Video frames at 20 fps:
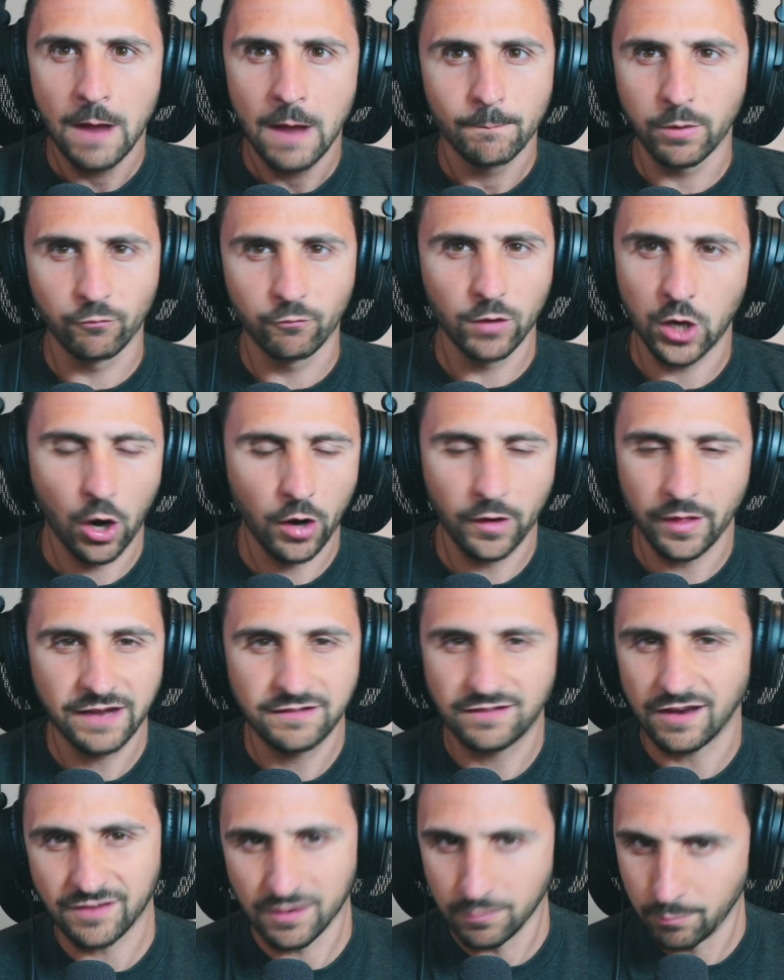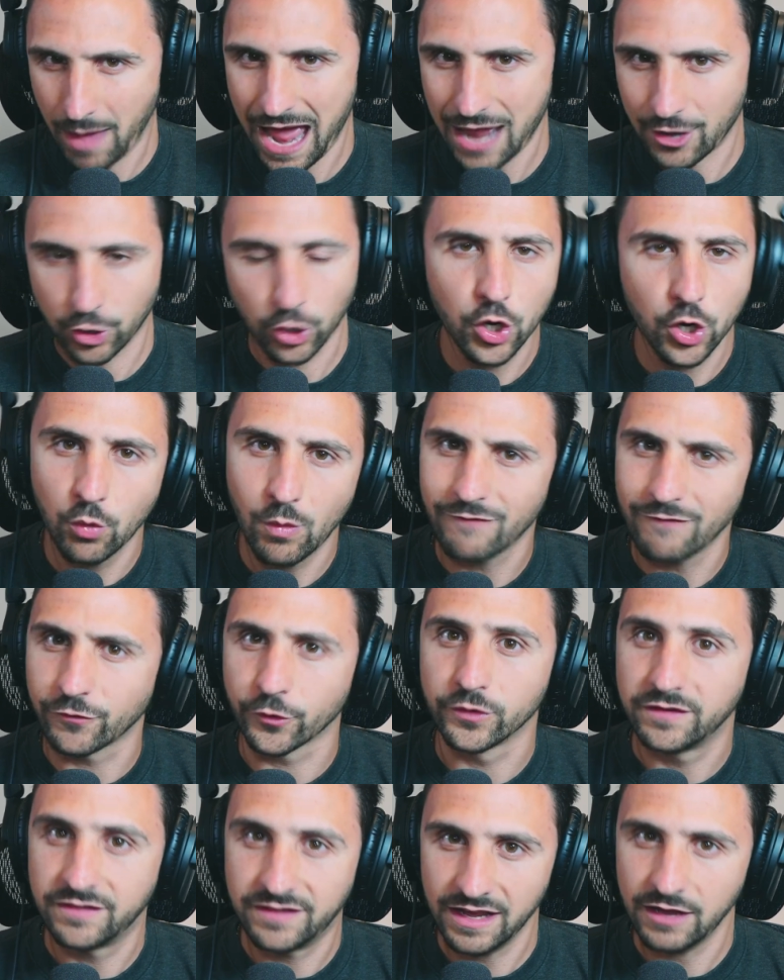but it doesn't matter.
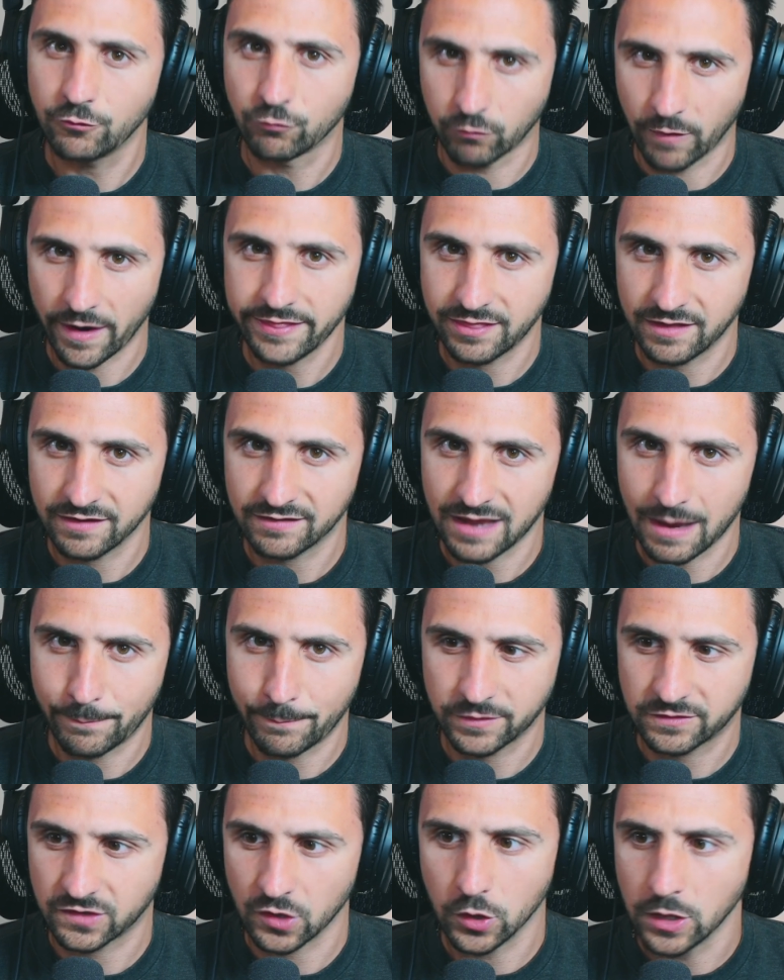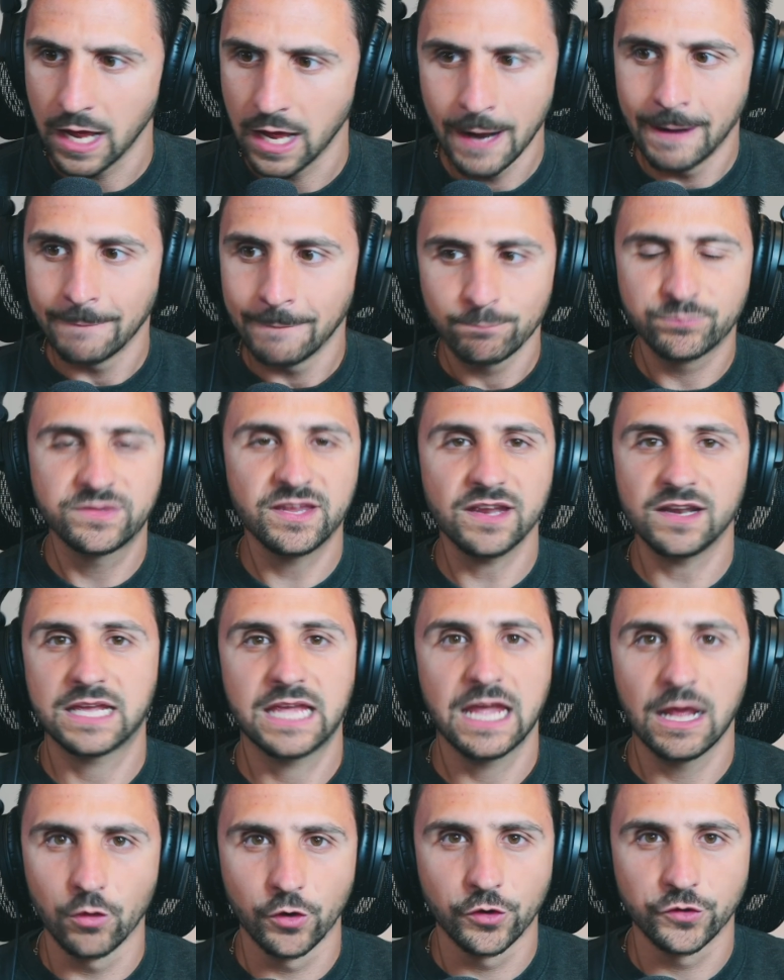Whoever did write this episode did a
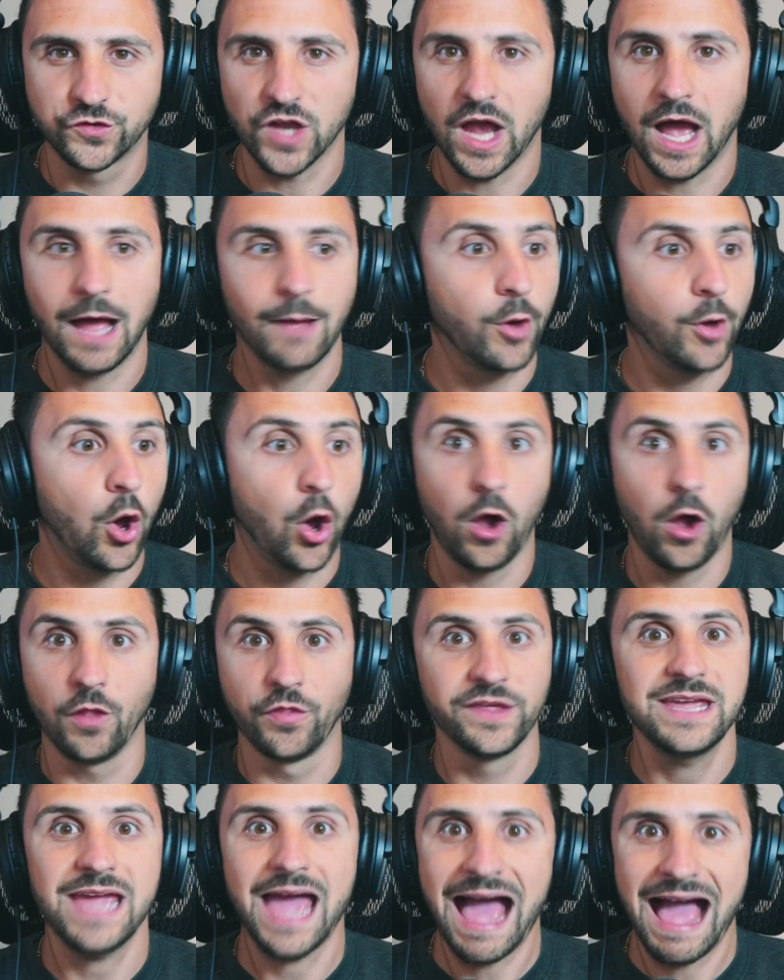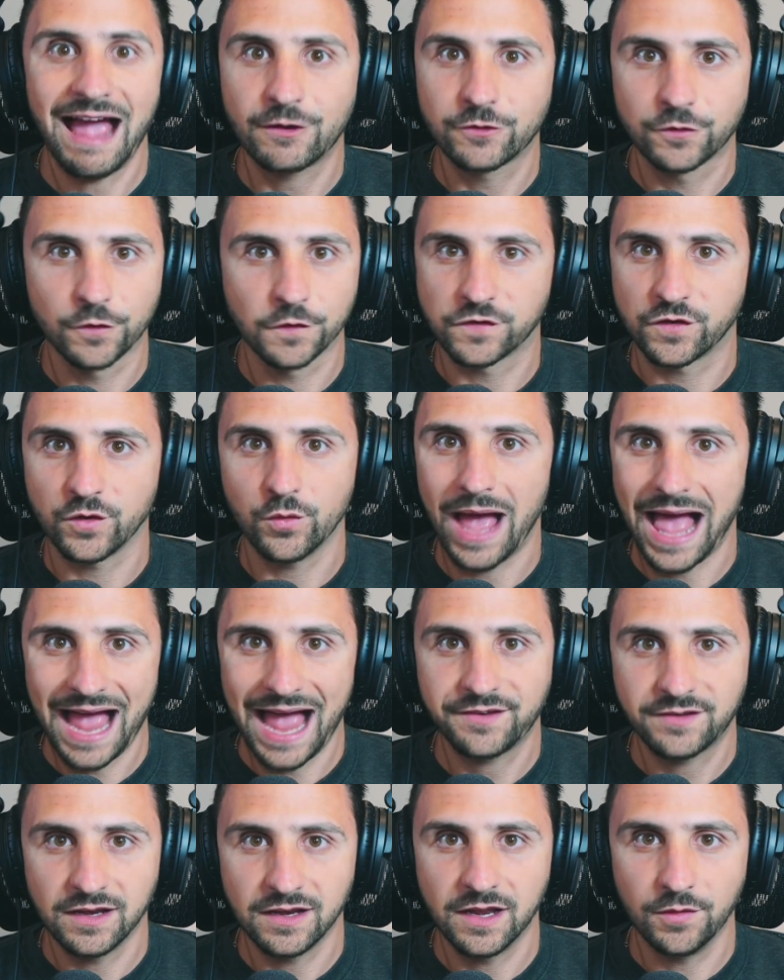killer job. All the actors who
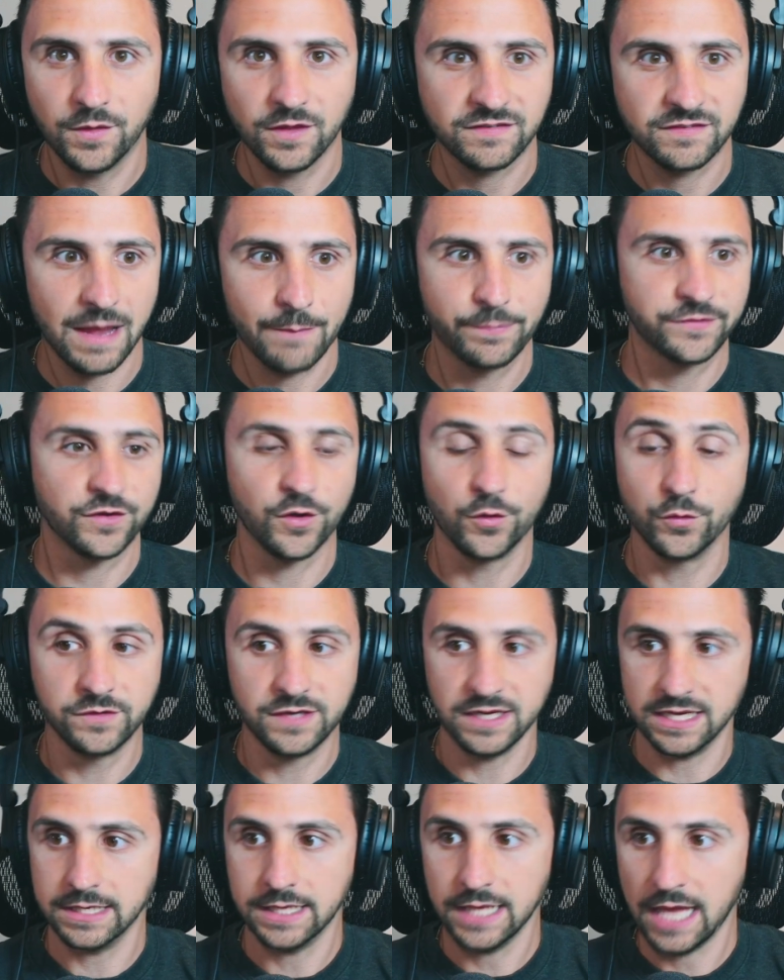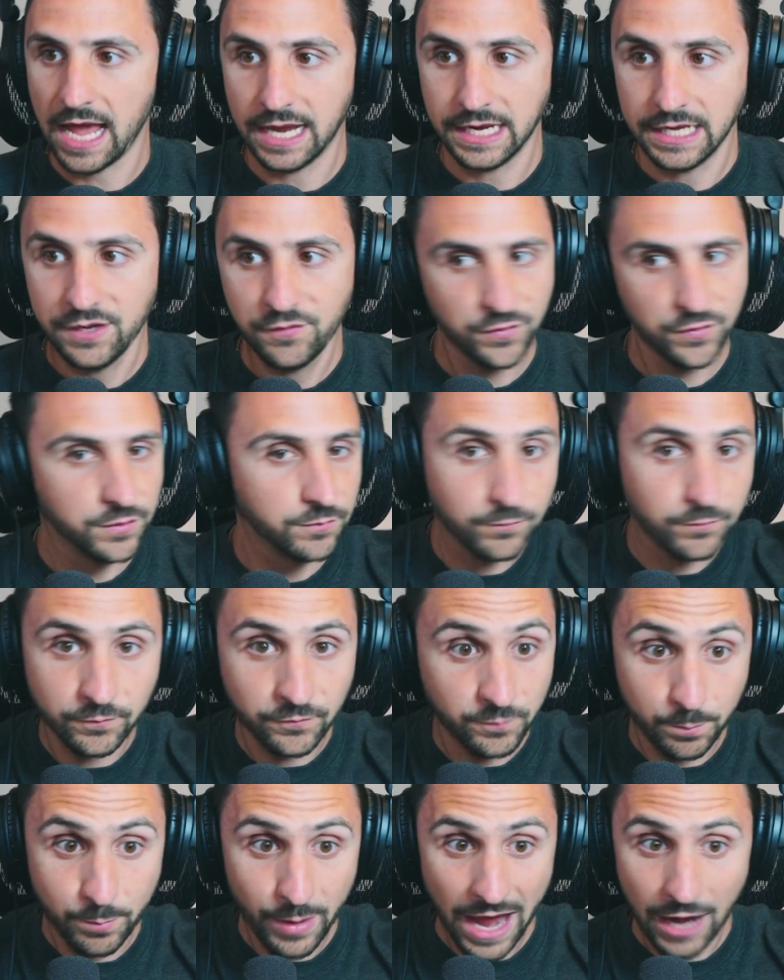acted in this episode did an even
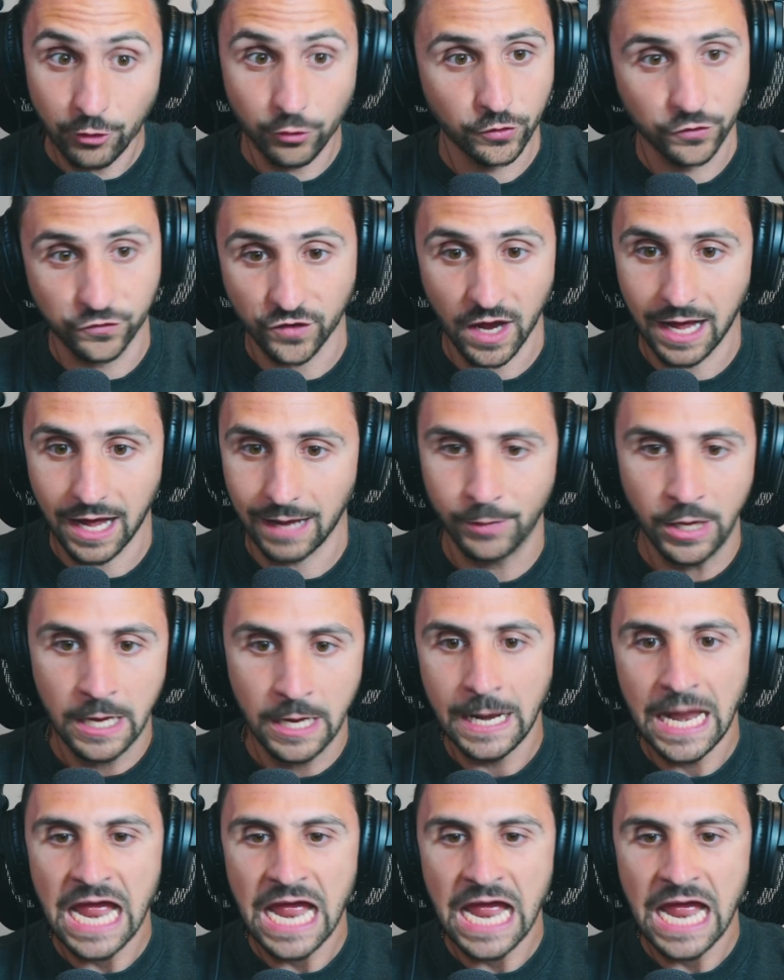better job.